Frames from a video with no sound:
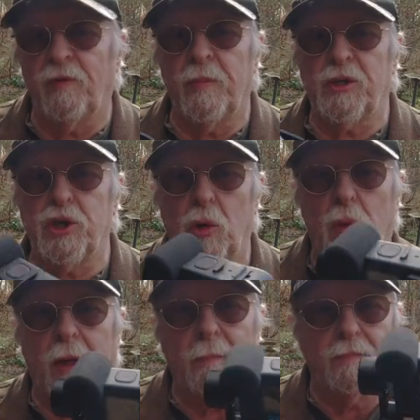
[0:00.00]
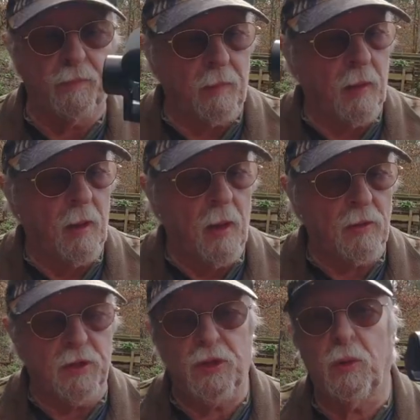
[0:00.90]
it from this unit.
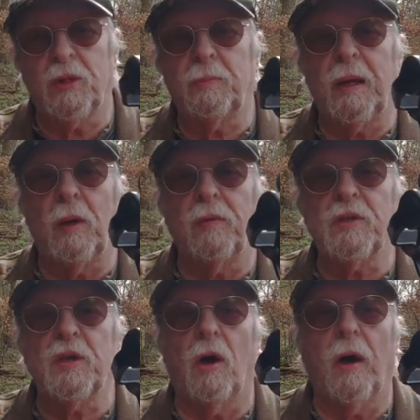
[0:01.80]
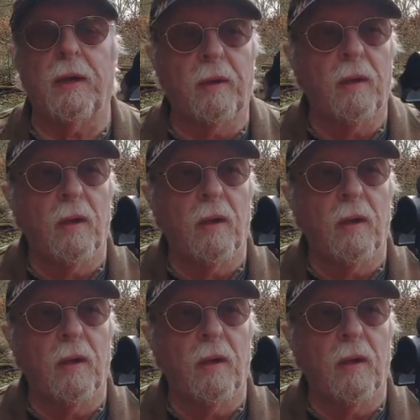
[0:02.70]
It's USB on the side